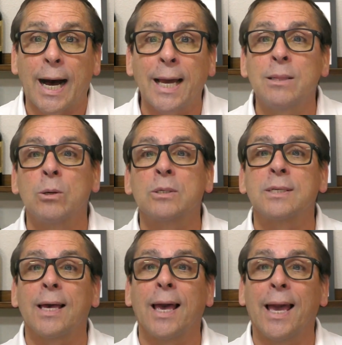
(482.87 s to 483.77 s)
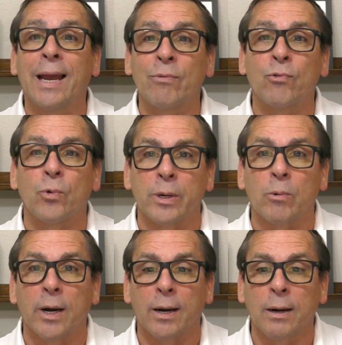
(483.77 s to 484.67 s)
I looked
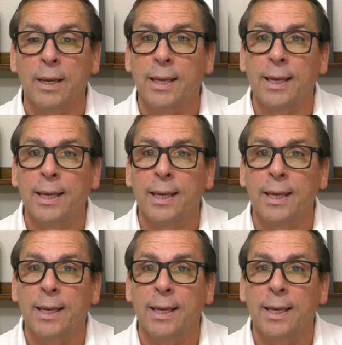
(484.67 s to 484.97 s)
everywhere.